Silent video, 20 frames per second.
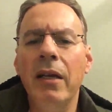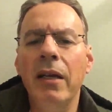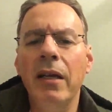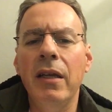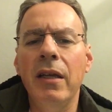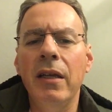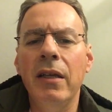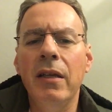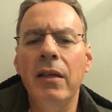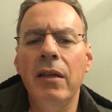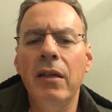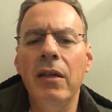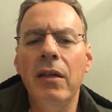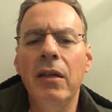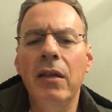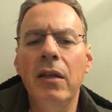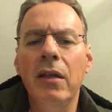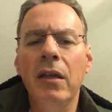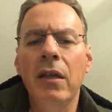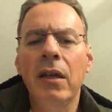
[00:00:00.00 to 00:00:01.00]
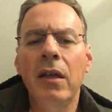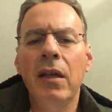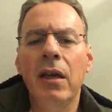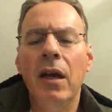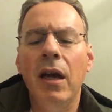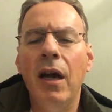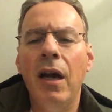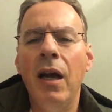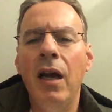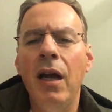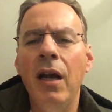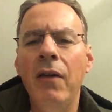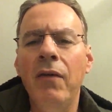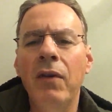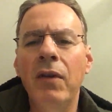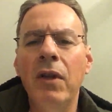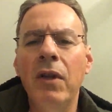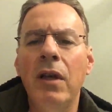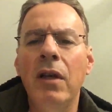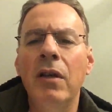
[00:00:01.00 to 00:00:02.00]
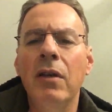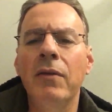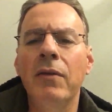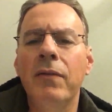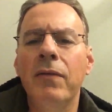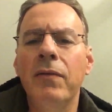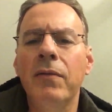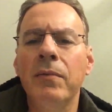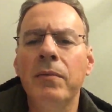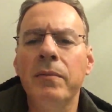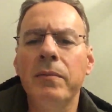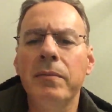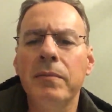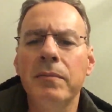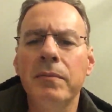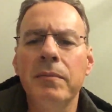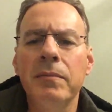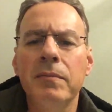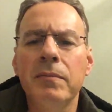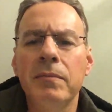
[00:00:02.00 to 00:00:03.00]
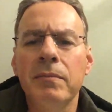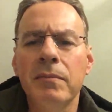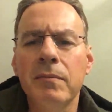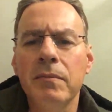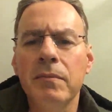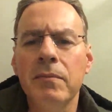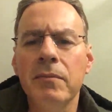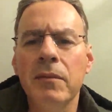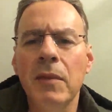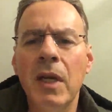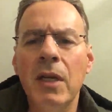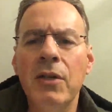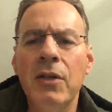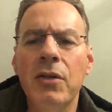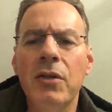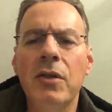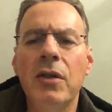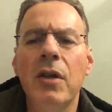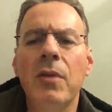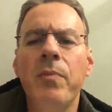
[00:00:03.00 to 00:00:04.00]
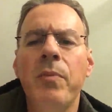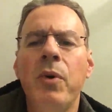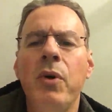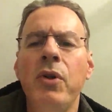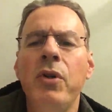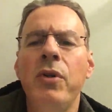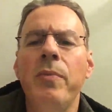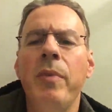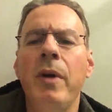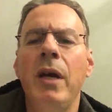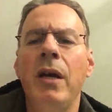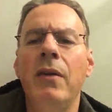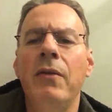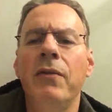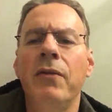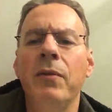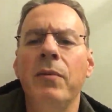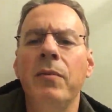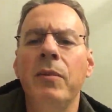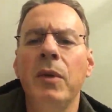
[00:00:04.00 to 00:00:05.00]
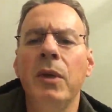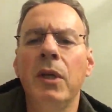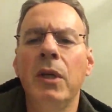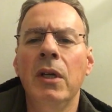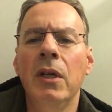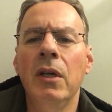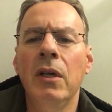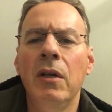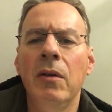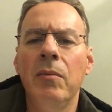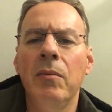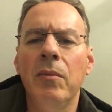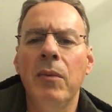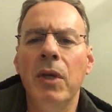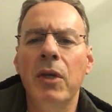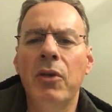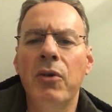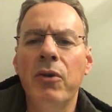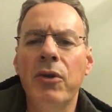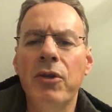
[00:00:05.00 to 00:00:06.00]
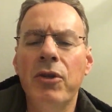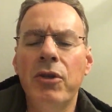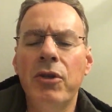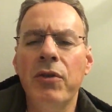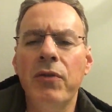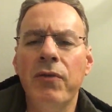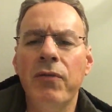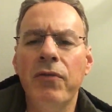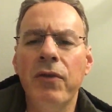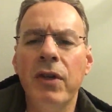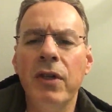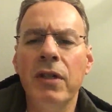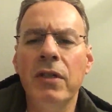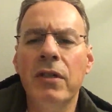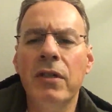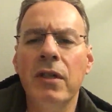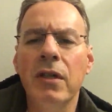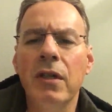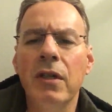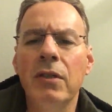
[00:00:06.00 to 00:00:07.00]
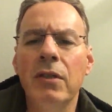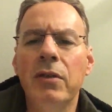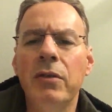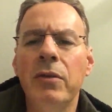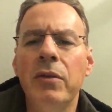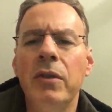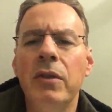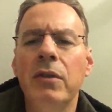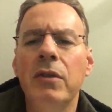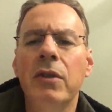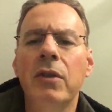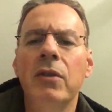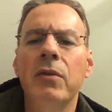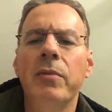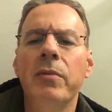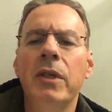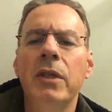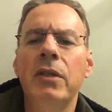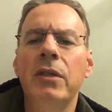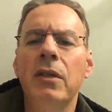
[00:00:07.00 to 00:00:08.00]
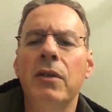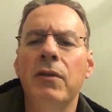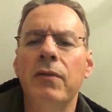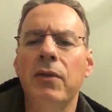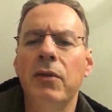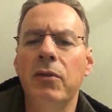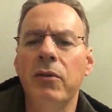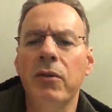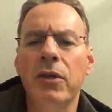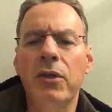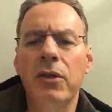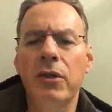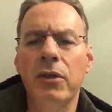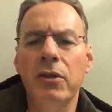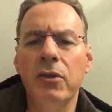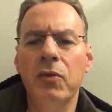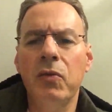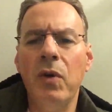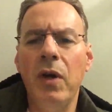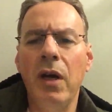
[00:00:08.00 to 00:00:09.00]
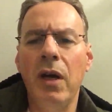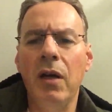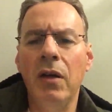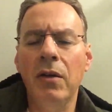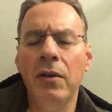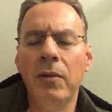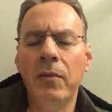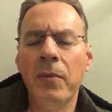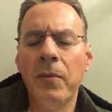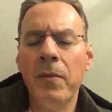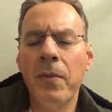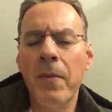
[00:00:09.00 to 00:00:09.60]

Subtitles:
And I have a lot of, I should say, pushback from my Christian friends, and I do consider myself a Christian as well,